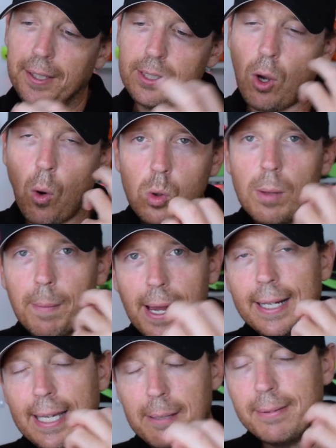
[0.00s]
It's all
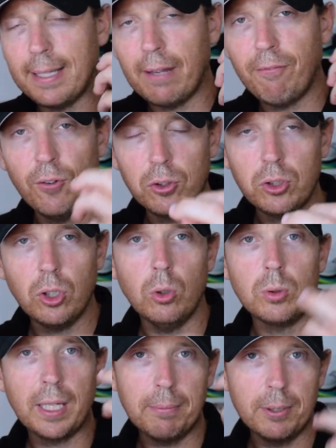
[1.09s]
about keeping that foot
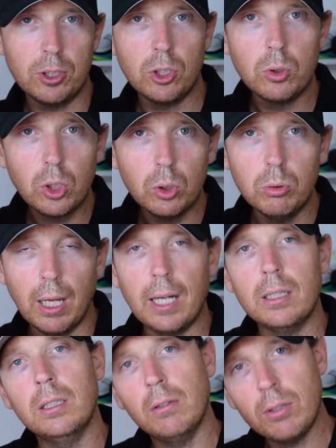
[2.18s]
cool, keeping you cooler,